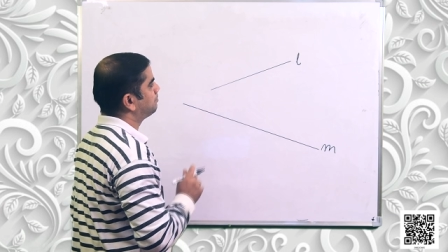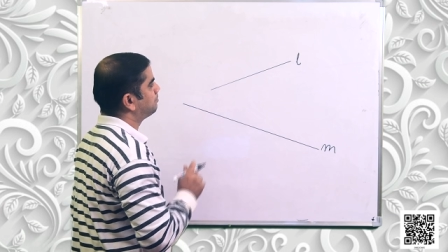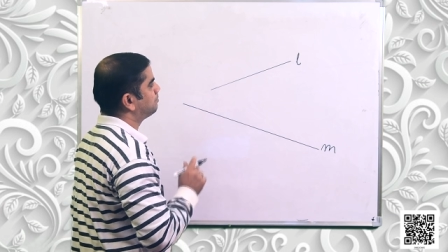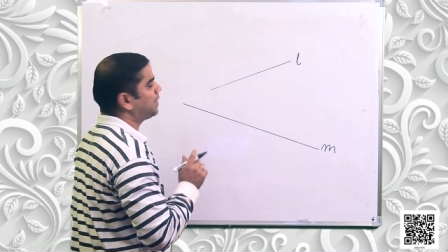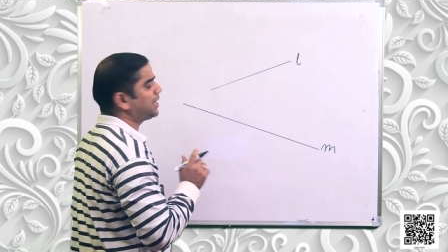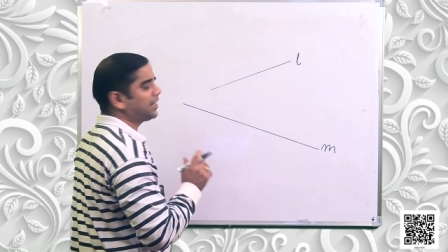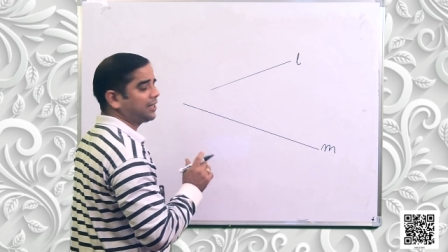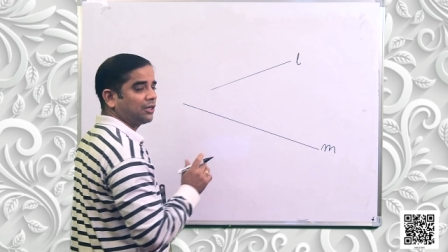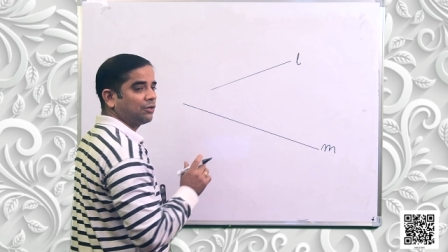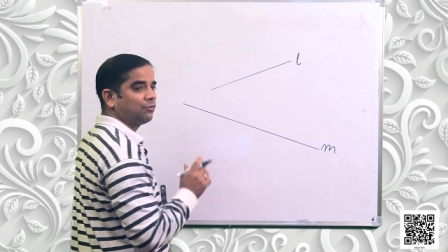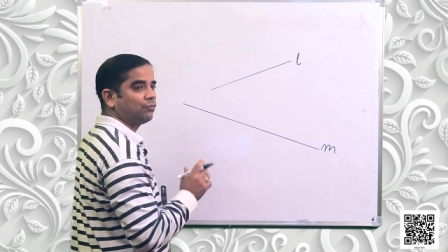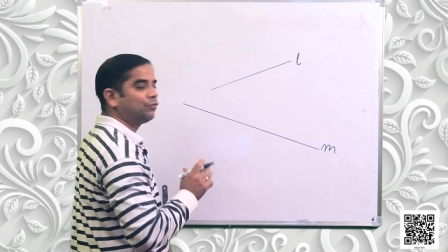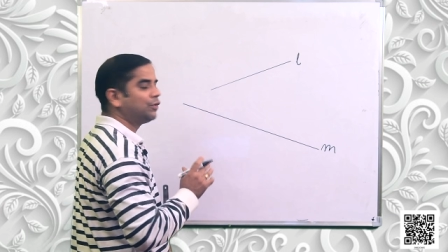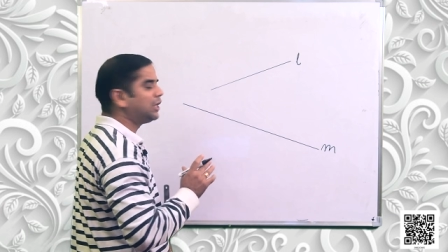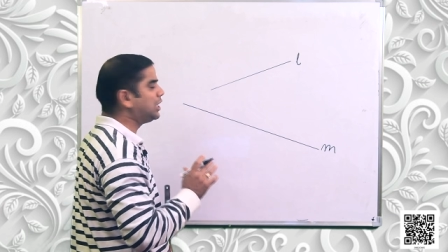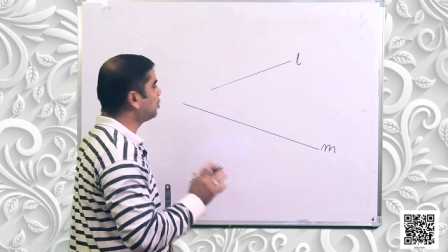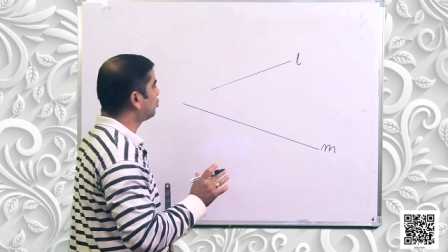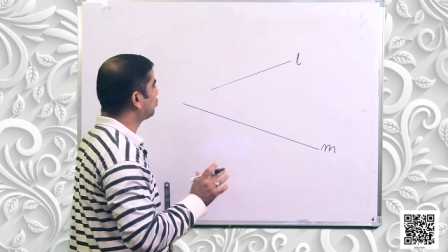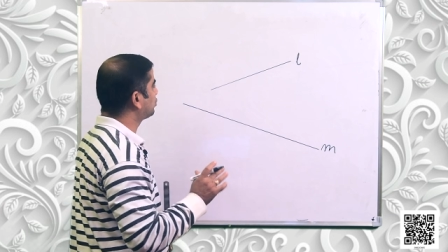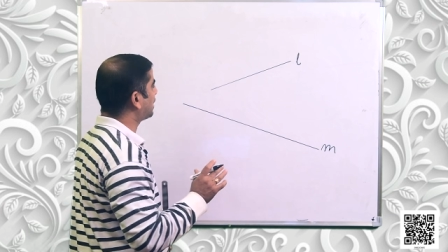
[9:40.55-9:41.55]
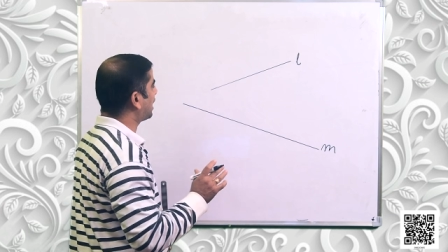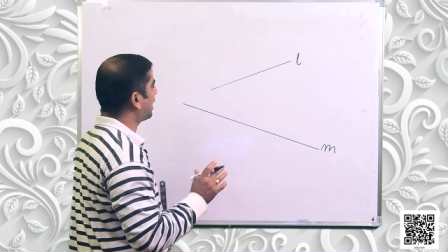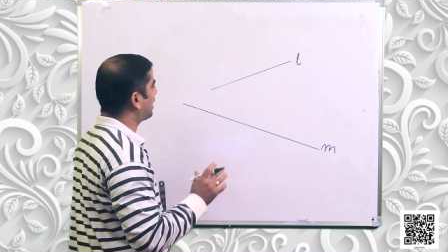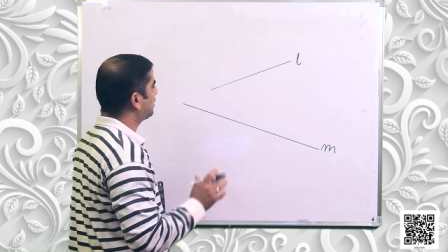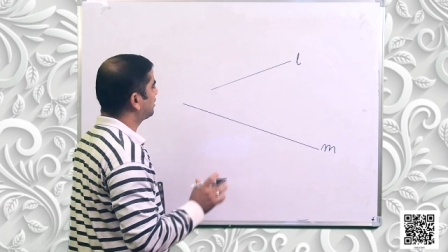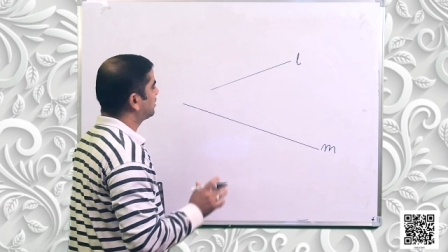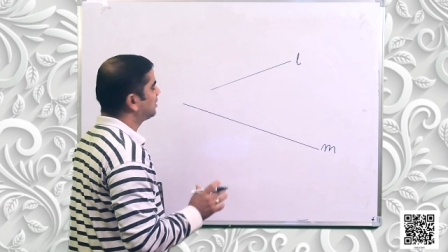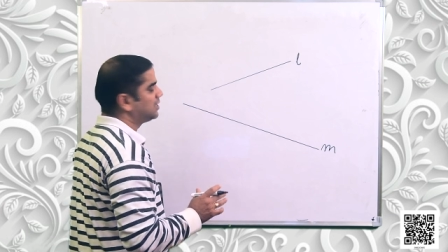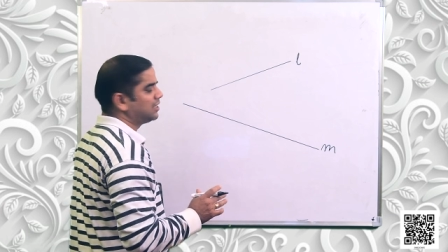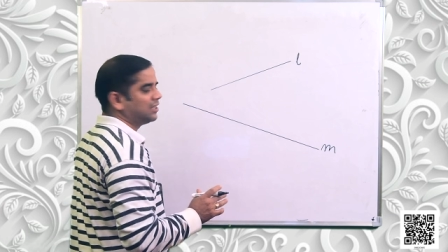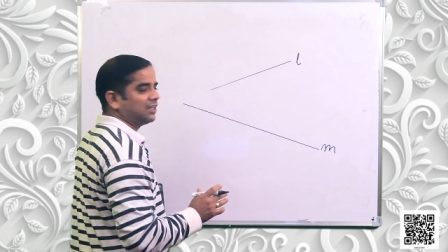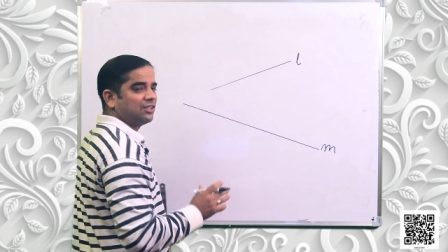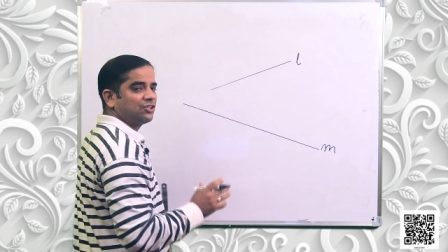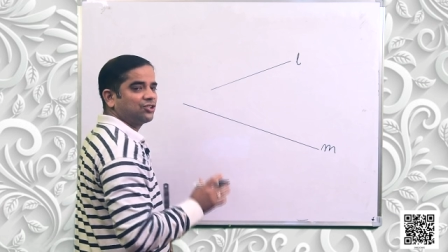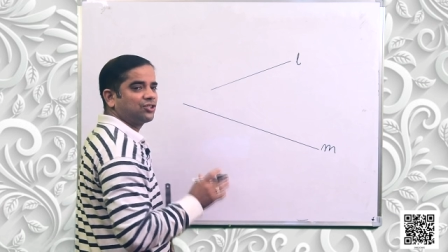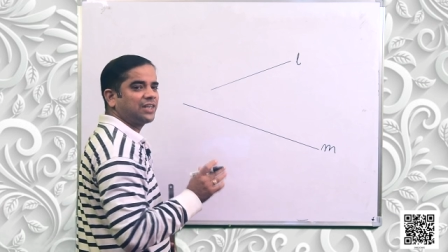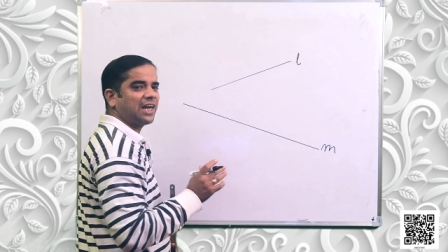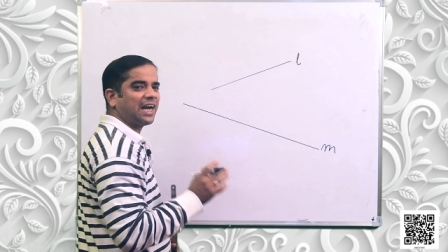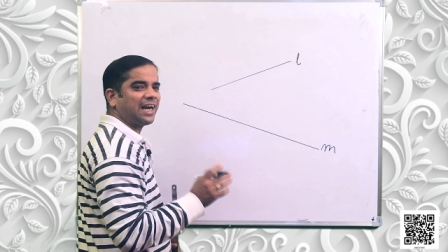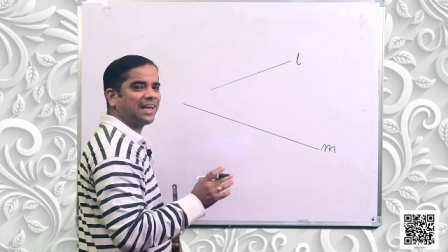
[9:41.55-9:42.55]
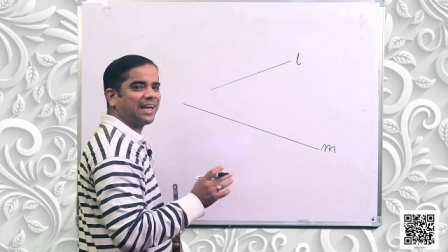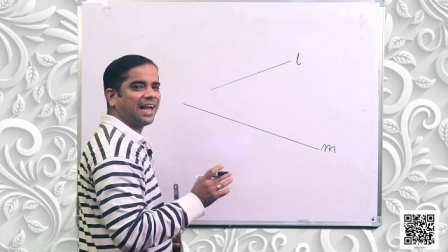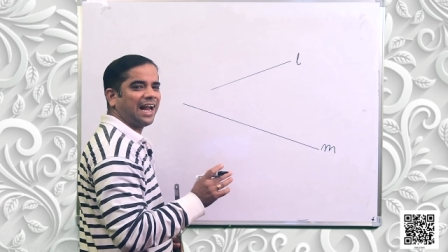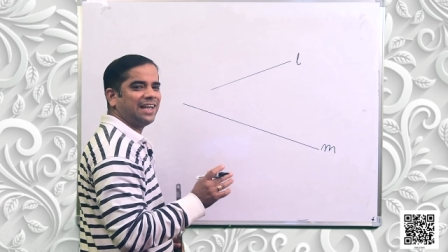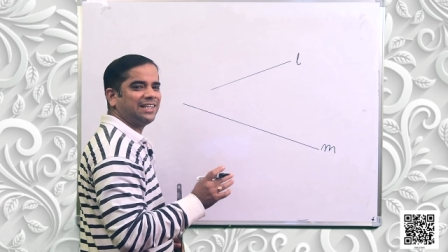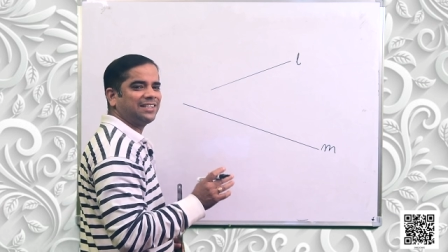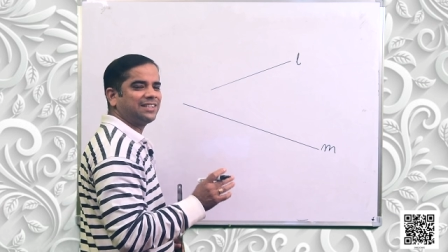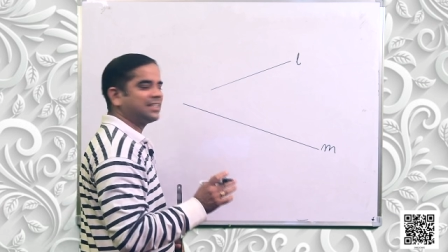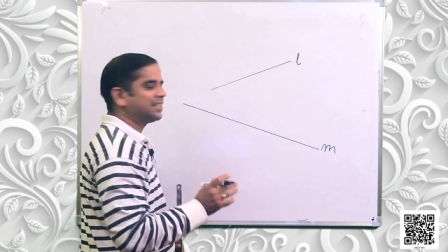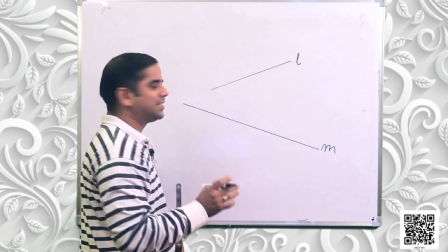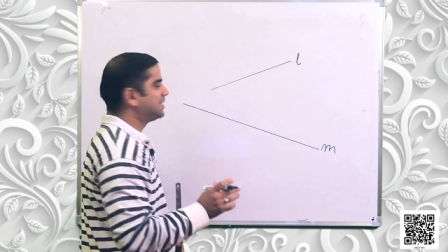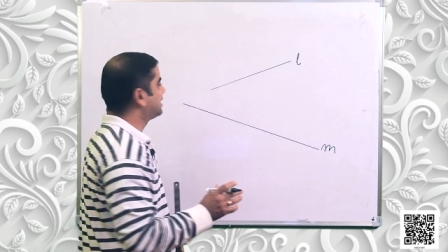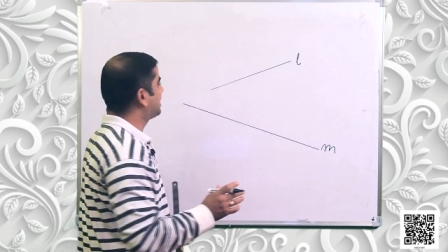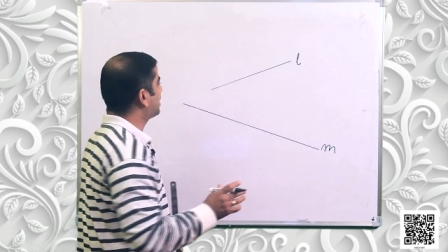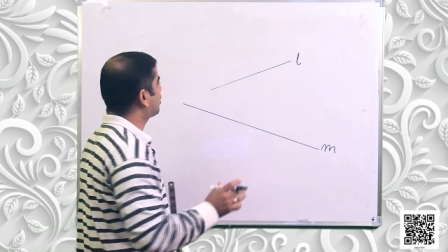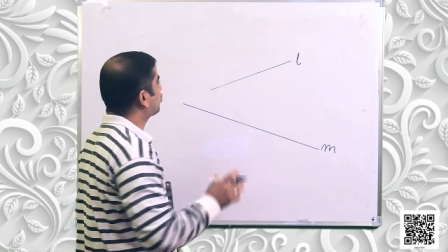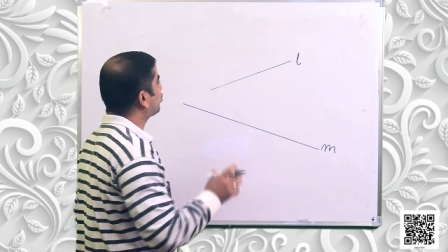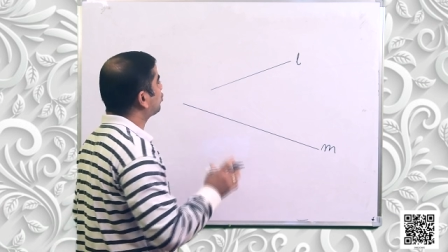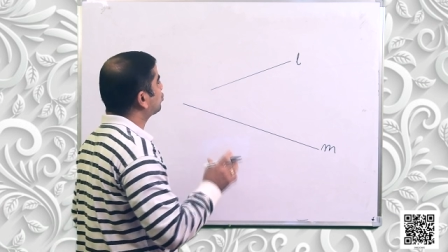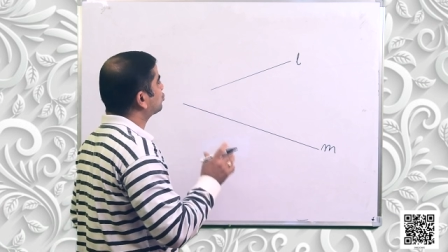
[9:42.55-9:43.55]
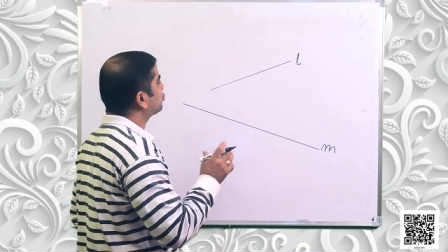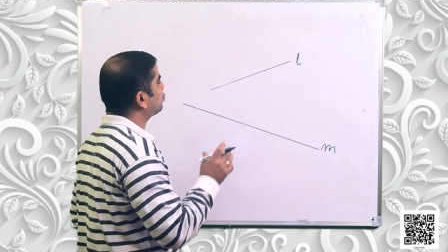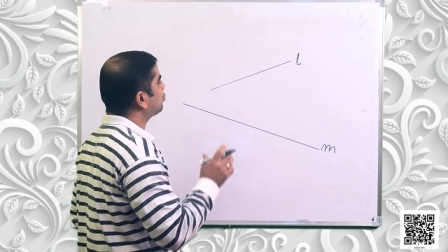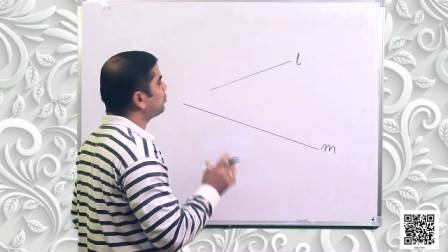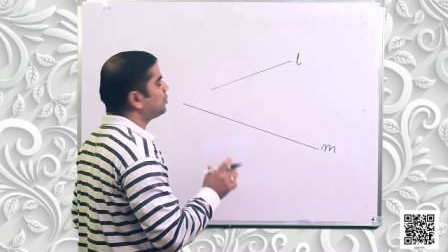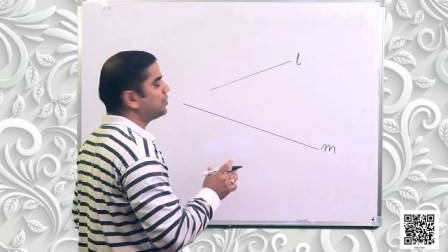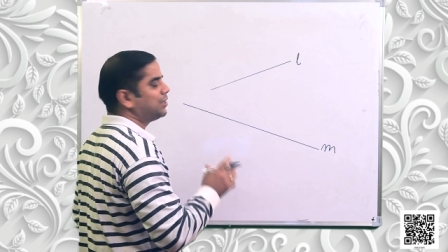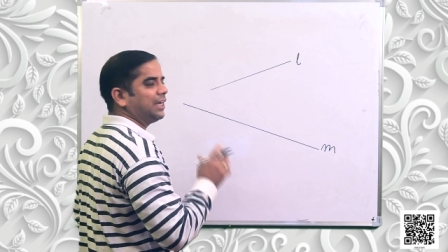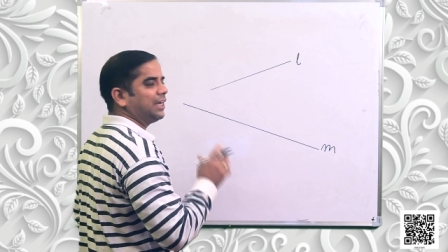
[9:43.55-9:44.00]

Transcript: But we know that straight lines they go to